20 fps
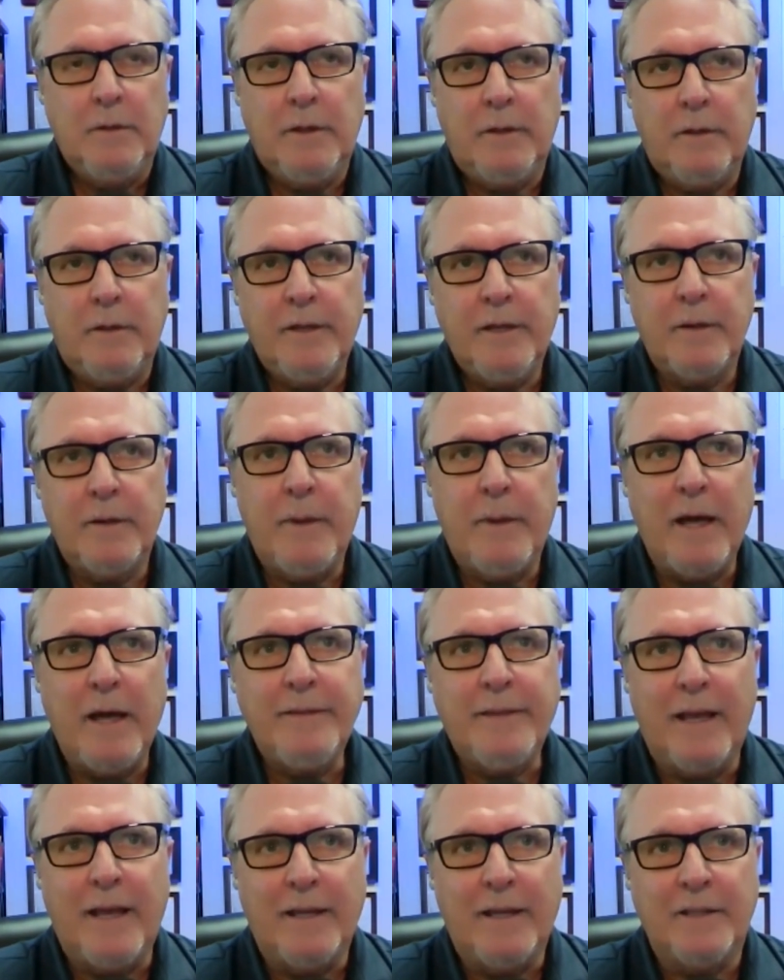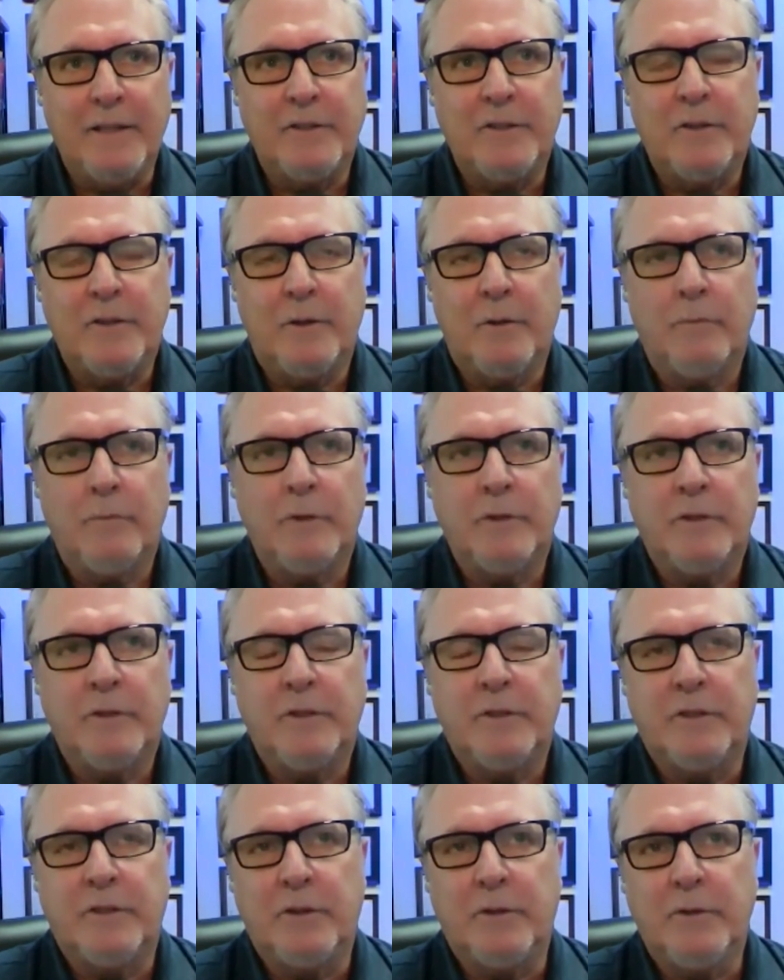the other thing about that is you're
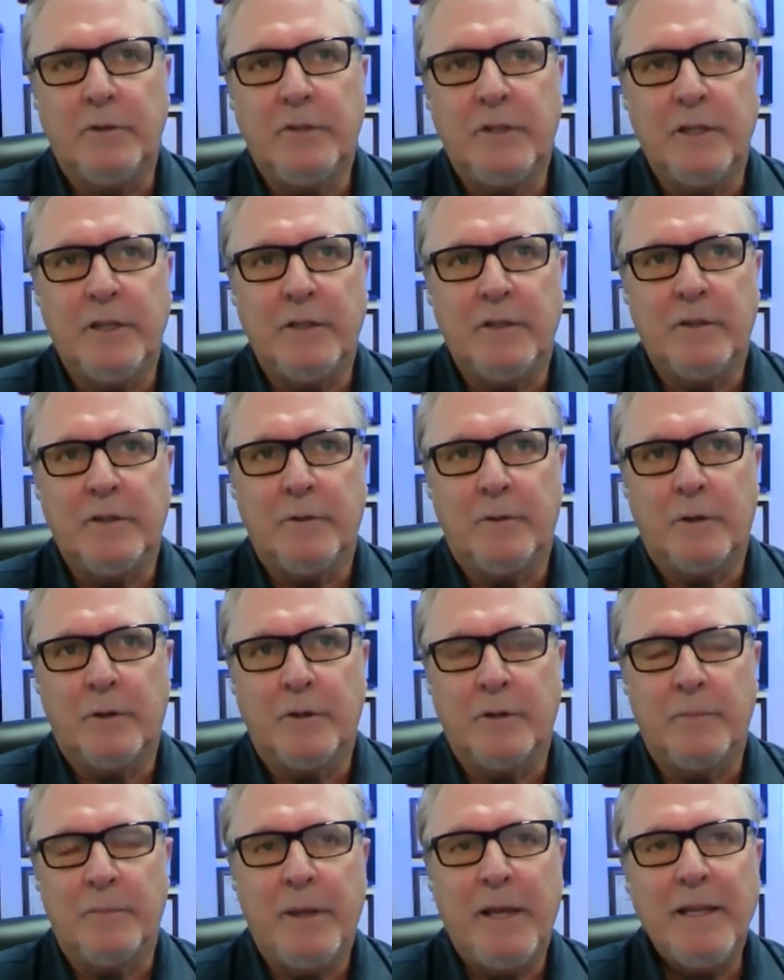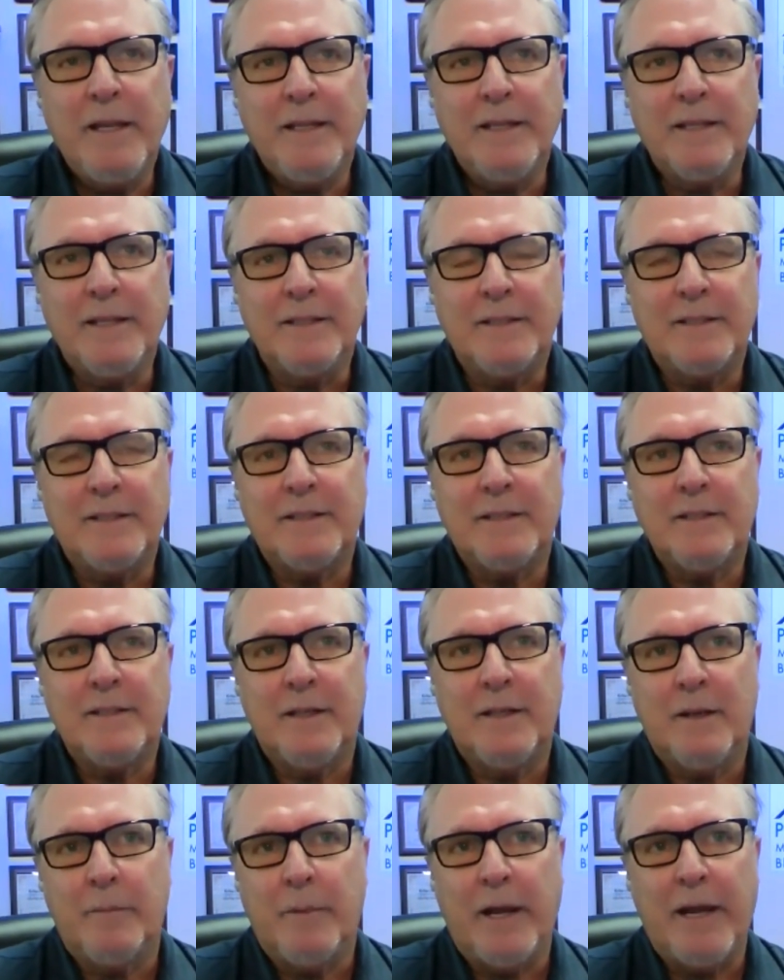reducing your dependence
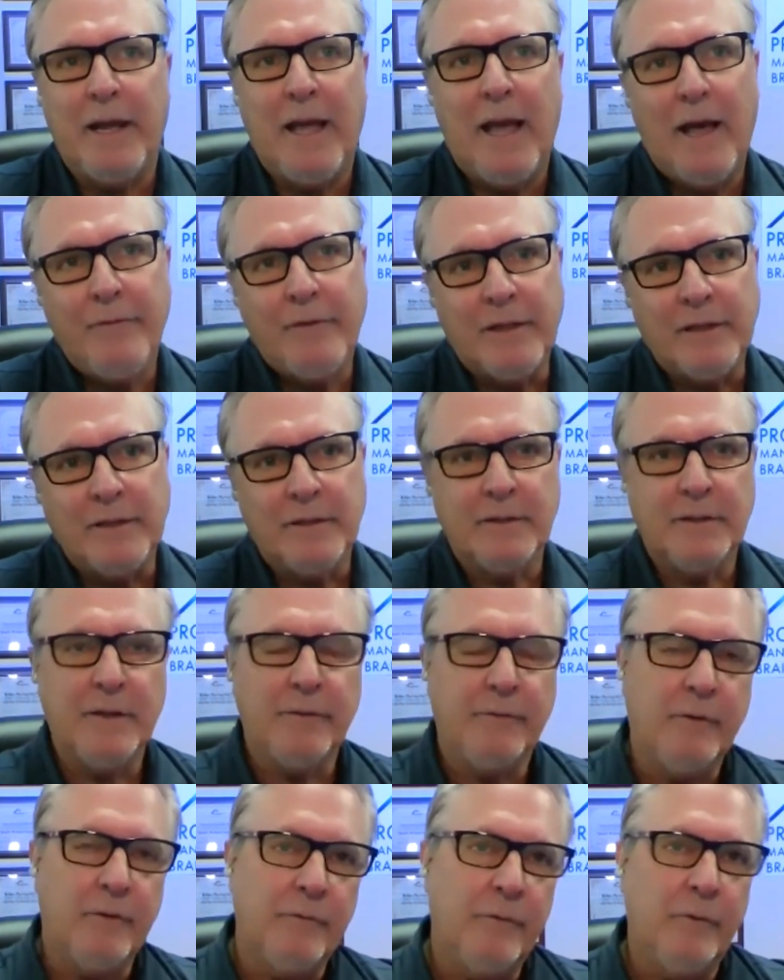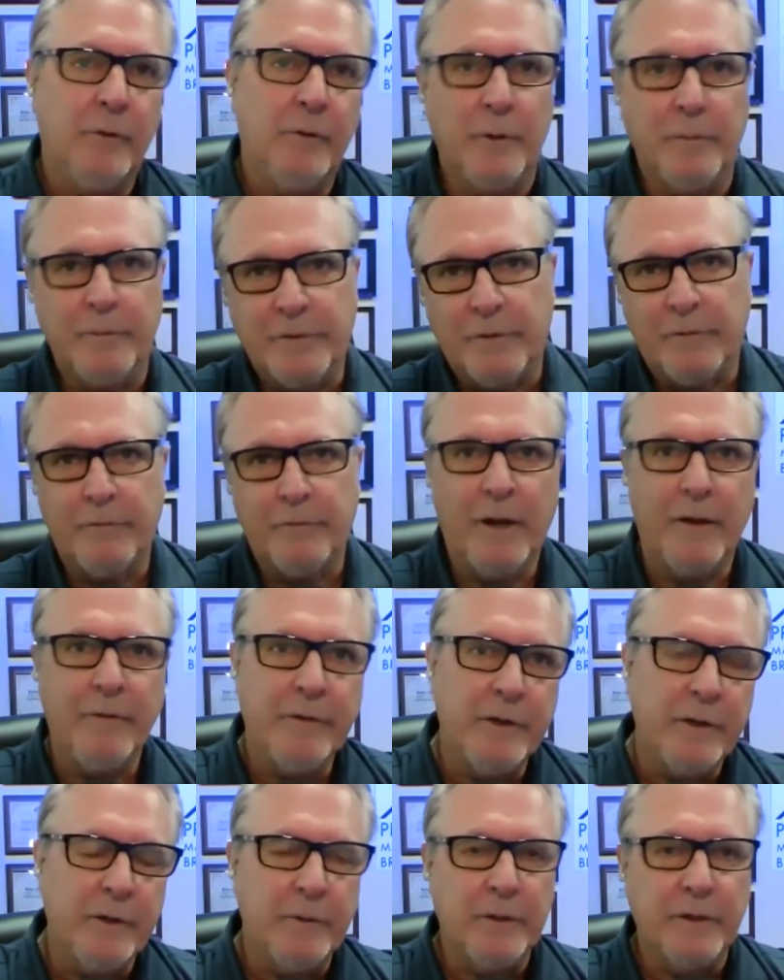by having different forms of
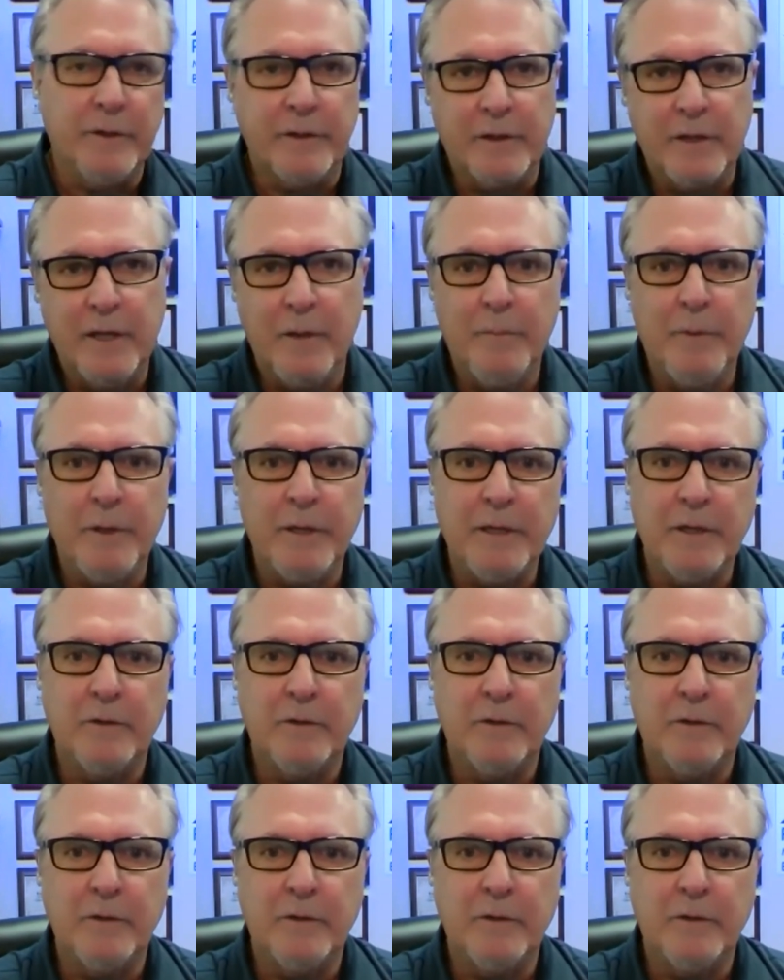revenue into the company.